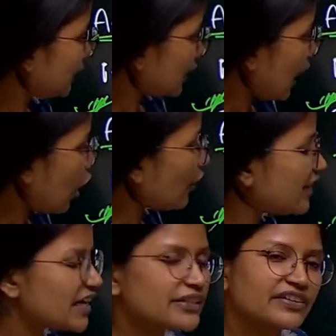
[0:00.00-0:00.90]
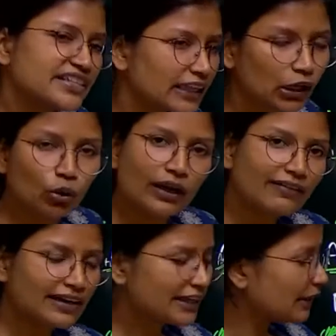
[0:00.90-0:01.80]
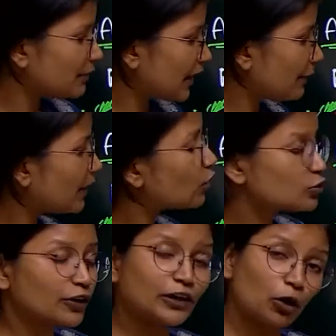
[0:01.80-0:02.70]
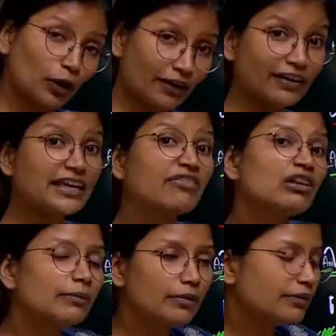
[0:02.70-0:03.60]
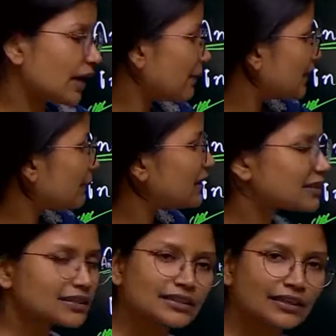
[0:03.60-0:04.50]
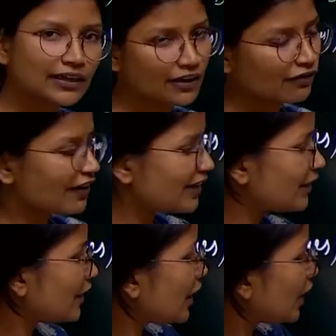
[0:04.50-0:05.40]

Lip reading: that how India is facing the low level low level equilibrium trap in the pulses. Fine.